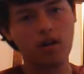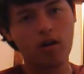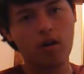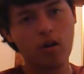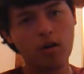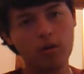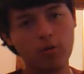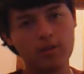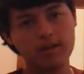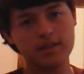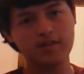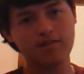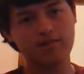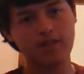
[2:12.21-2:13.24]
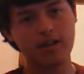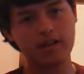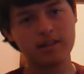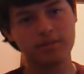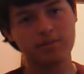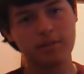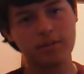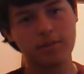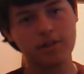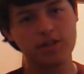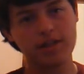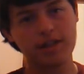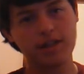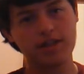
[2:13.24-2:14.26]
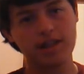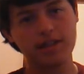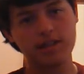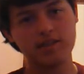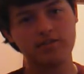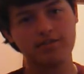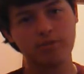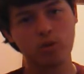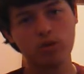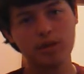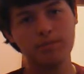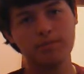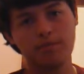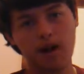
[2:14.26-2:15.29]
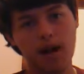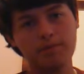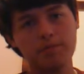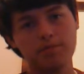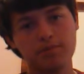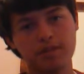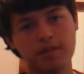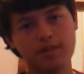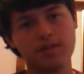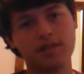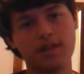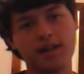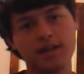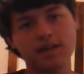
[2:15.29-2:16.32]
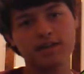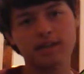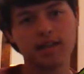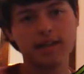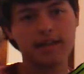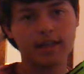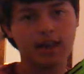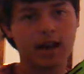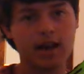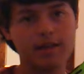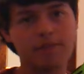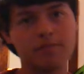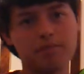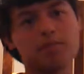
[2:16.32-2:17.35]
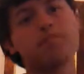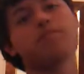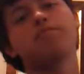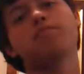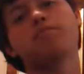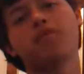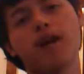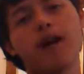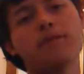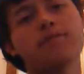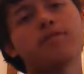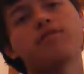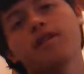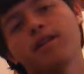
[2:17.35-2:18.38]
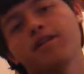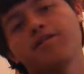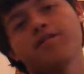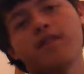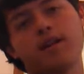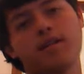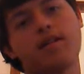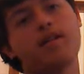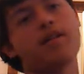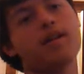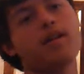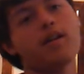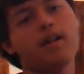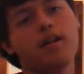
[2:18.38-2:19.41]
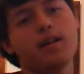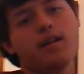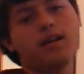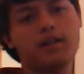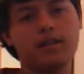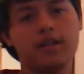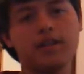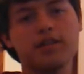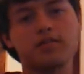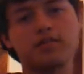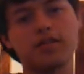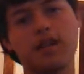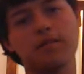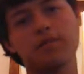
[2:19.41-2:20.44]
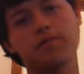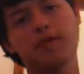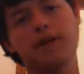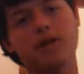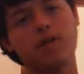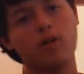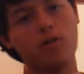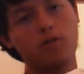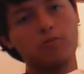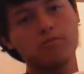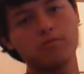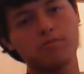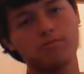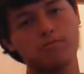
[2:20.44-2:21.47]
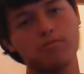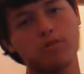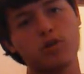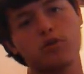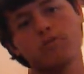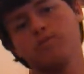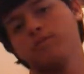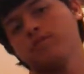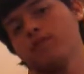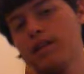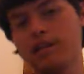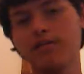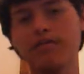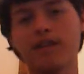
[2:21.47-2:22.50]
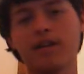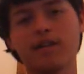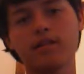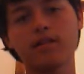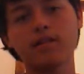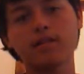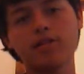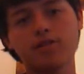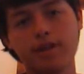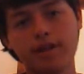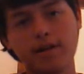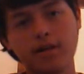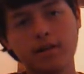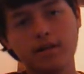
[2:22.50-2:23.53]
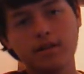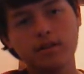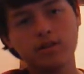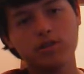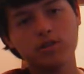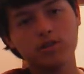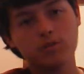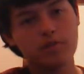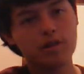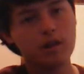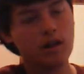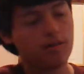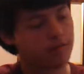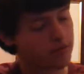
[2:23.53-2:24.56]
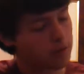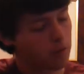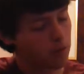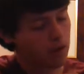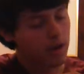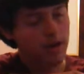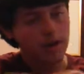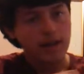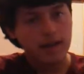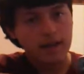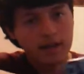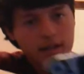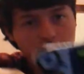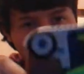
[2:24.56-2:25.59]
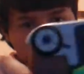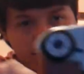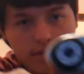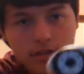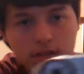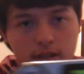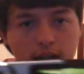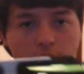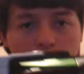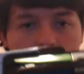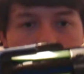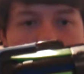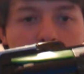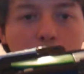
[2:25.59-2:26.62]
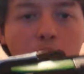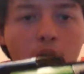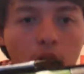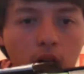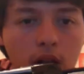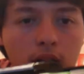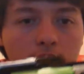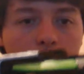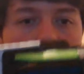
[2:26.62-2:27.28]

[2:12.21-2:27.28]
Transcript: all the way to the front, pretty much here. That's your fully primed position. That is like, I'm primed and ready to fire. Then you slam it back home, boom, and then you fire. This trigger, super comfortable. It's kind of small.